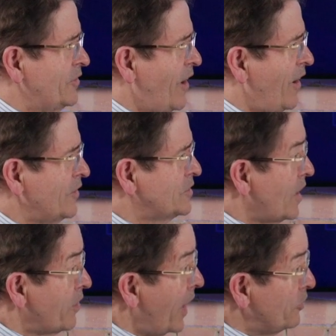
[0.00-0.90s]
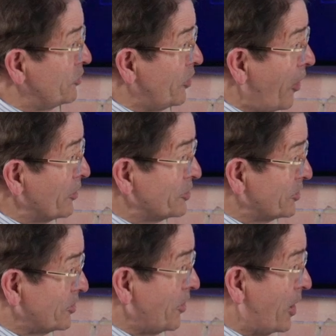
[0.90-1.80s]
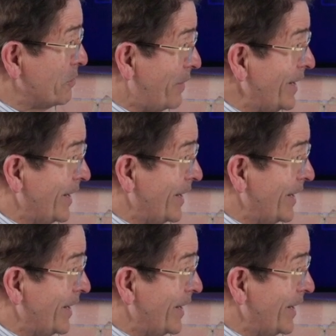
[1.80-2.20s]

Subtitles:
$1,000 is a lot of money.